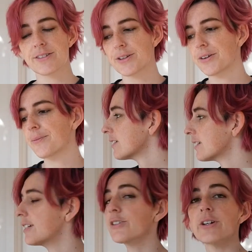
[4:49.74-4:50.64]
So yeah, I
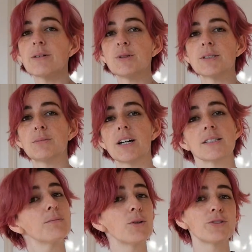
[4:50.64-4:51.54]
need to go get more zip ties.
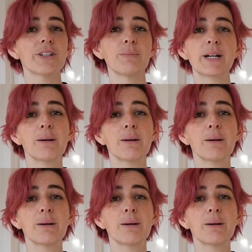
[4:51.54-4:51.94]
I'm also going to pick